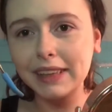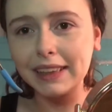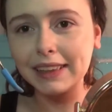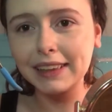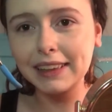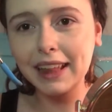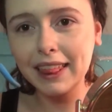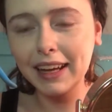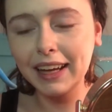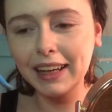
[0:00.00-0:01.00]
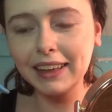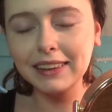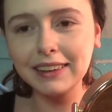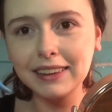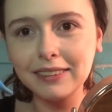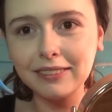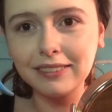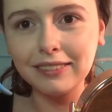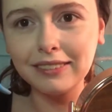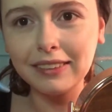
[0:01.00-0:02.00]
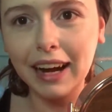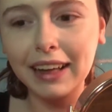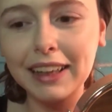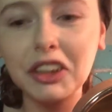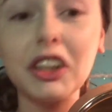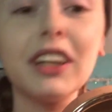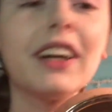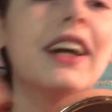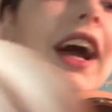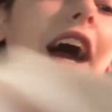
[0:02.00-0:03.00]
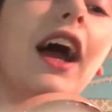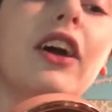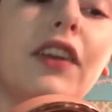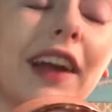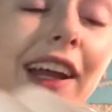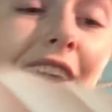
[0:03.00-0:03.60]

this thingy, eyelash curler. Couldn't think